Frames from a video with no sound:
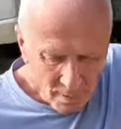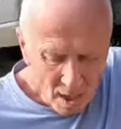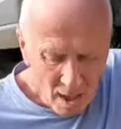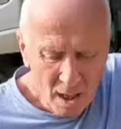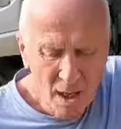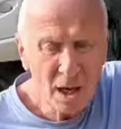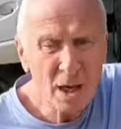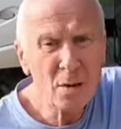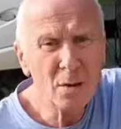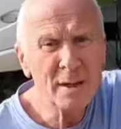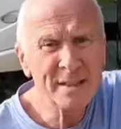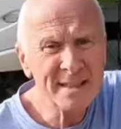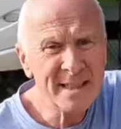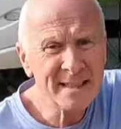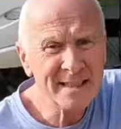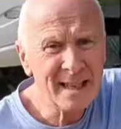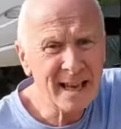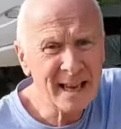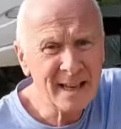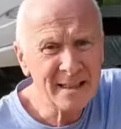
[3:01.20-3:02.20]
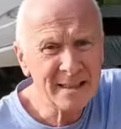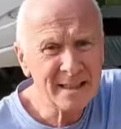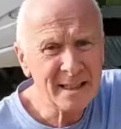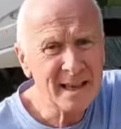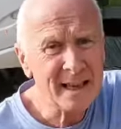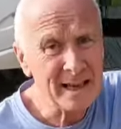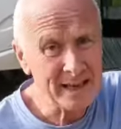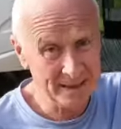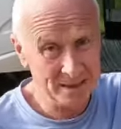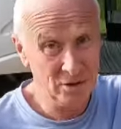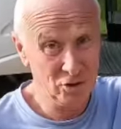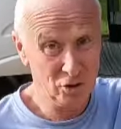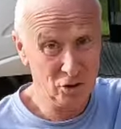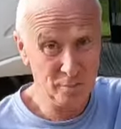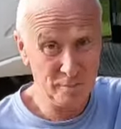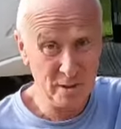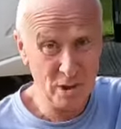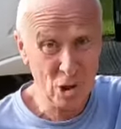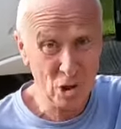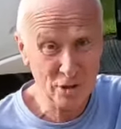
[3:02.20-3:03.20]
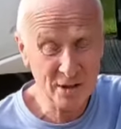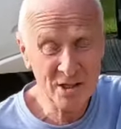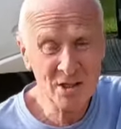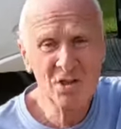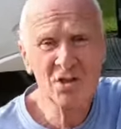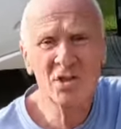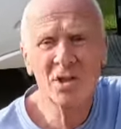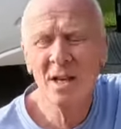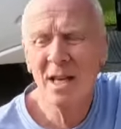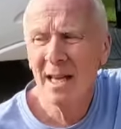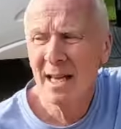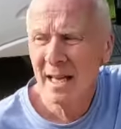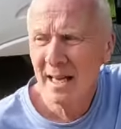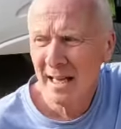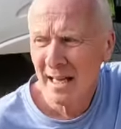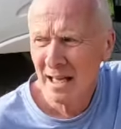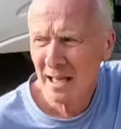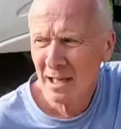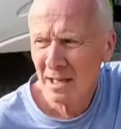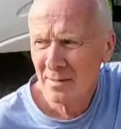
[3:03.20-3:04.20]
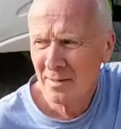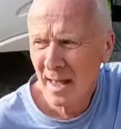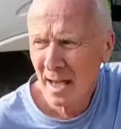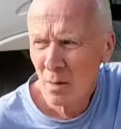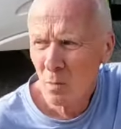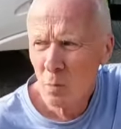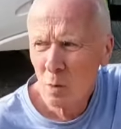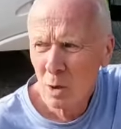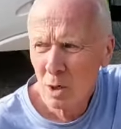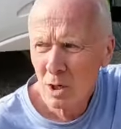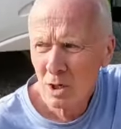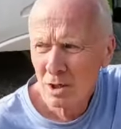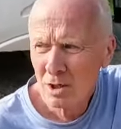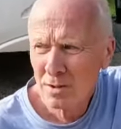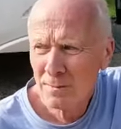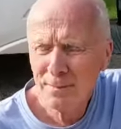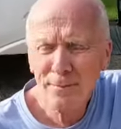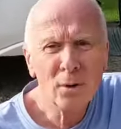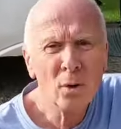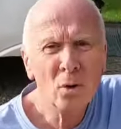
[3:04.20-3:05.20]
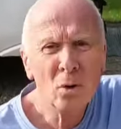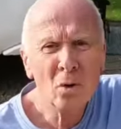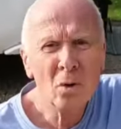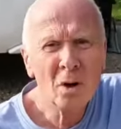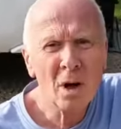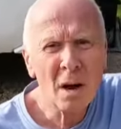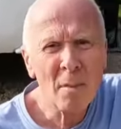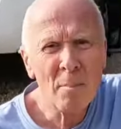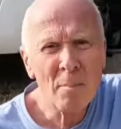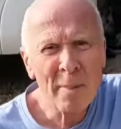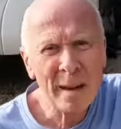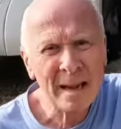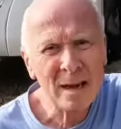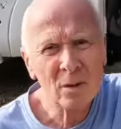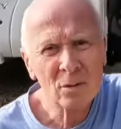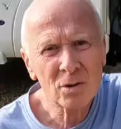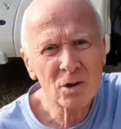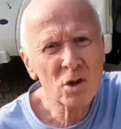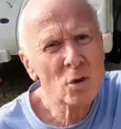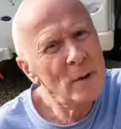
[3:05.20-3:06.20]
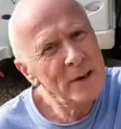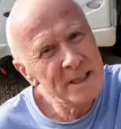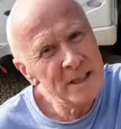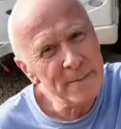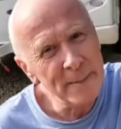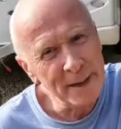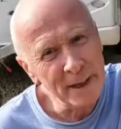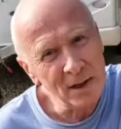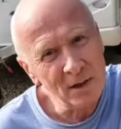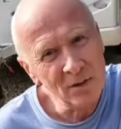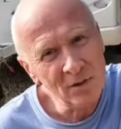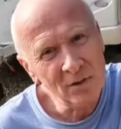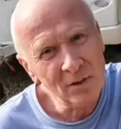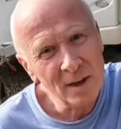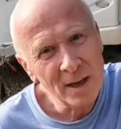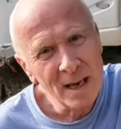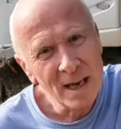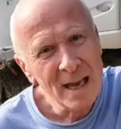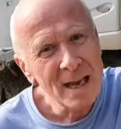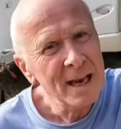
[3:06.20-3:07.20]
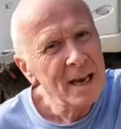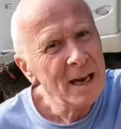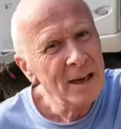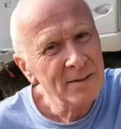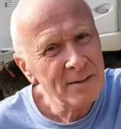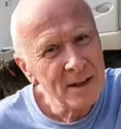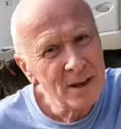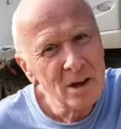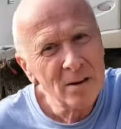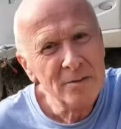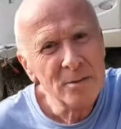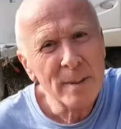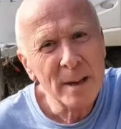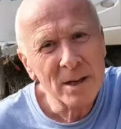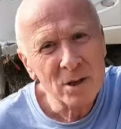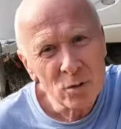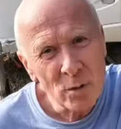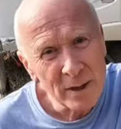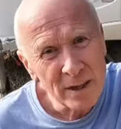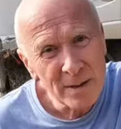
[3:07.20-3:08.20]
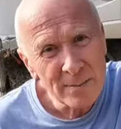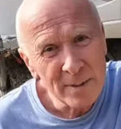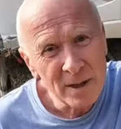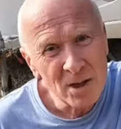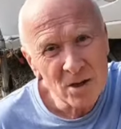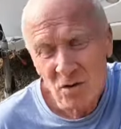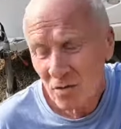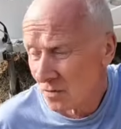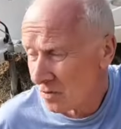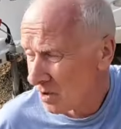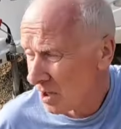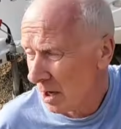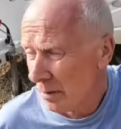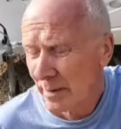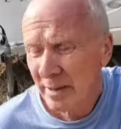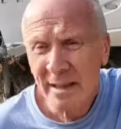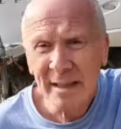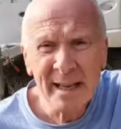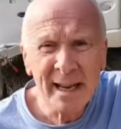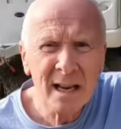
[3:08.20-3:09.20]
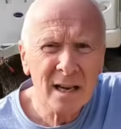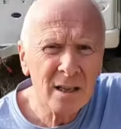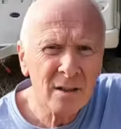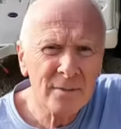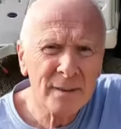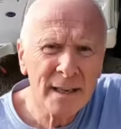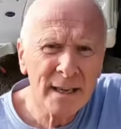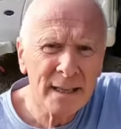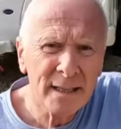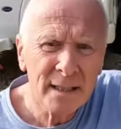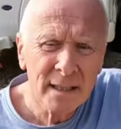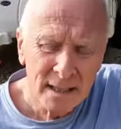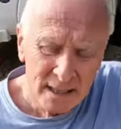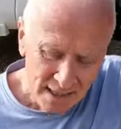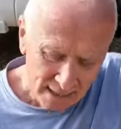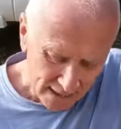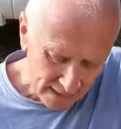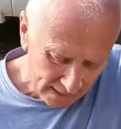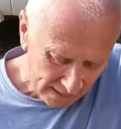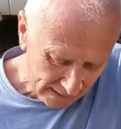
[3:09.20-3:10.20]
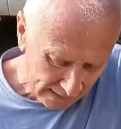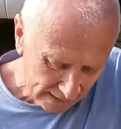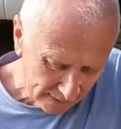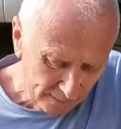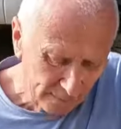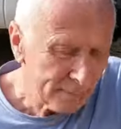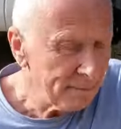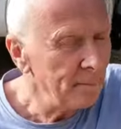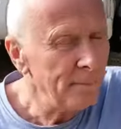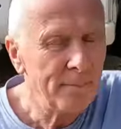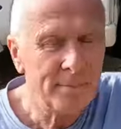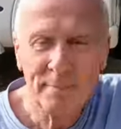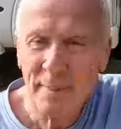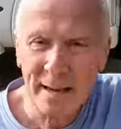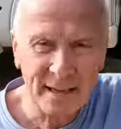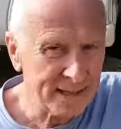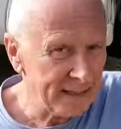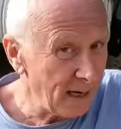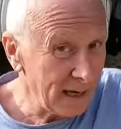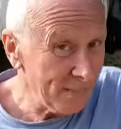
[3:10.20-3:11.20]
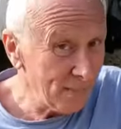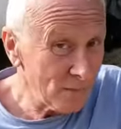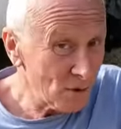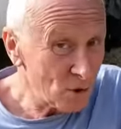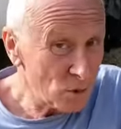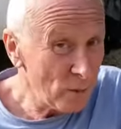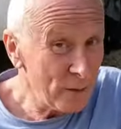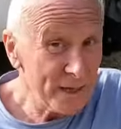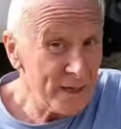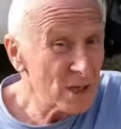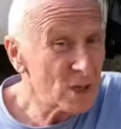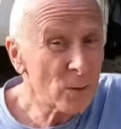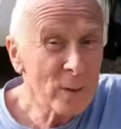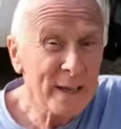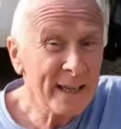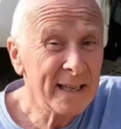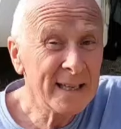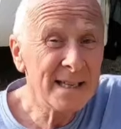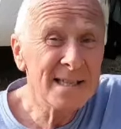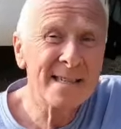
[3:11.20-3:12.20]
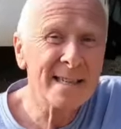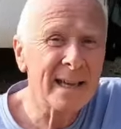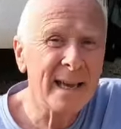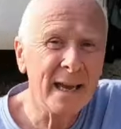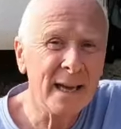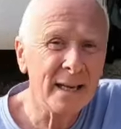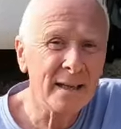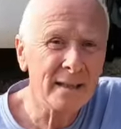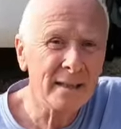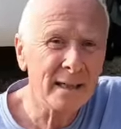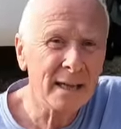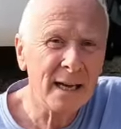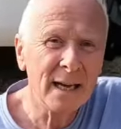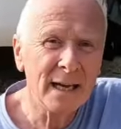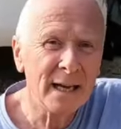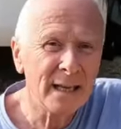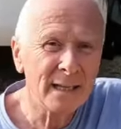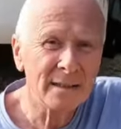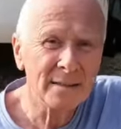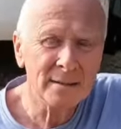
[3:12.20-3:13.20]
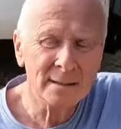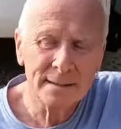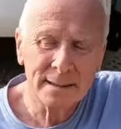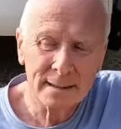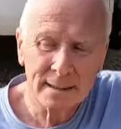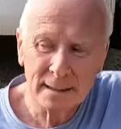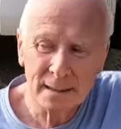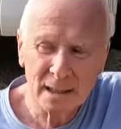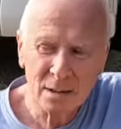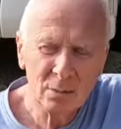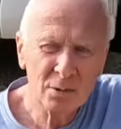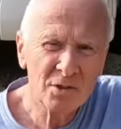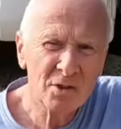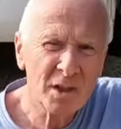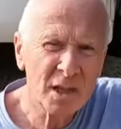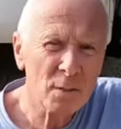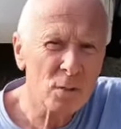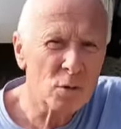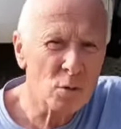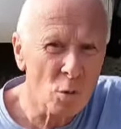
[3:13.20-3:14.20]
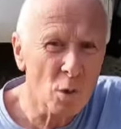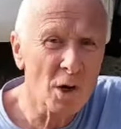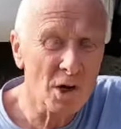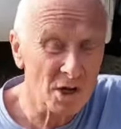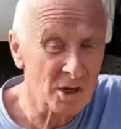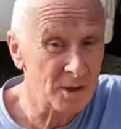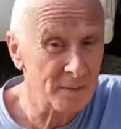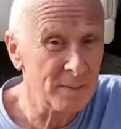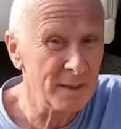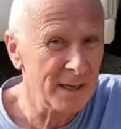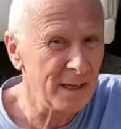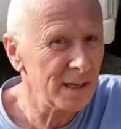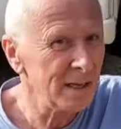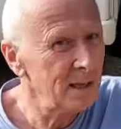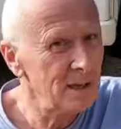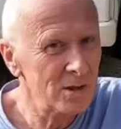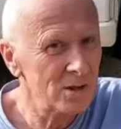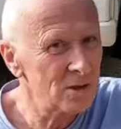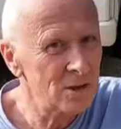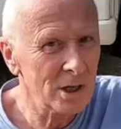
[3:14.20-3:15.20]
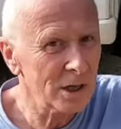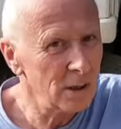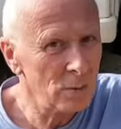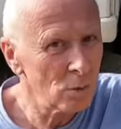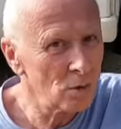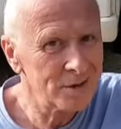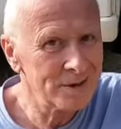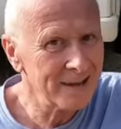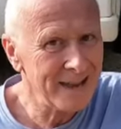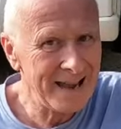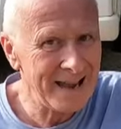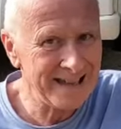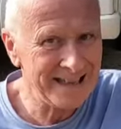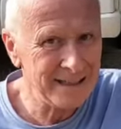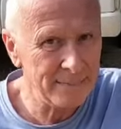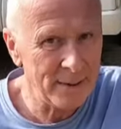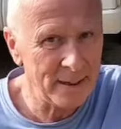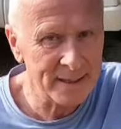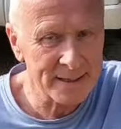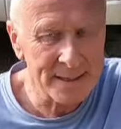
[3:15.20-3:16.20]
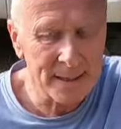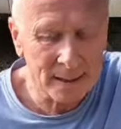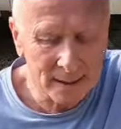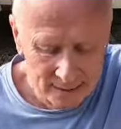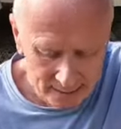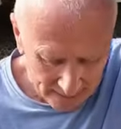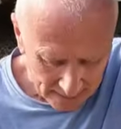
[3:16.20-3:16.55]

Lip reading: I did that, and to be honest, that worked for about 20 minutes, and then after about 20 minutes of towing the Caravan, back came the squeaky squeakies again, and I wouldn't say it was worse, but it certainly wasn't any better.